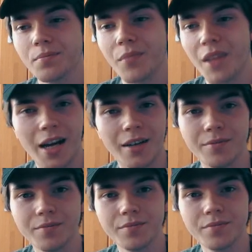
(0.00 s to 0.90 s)
Yeah,
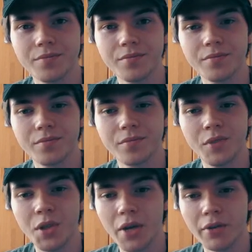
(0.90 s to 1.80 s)

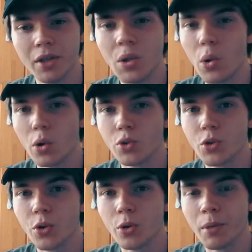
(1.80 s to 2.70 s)
you have it in your
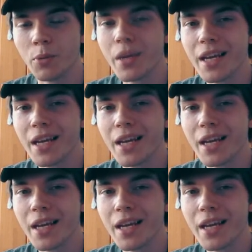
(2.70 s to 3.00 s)
control, but we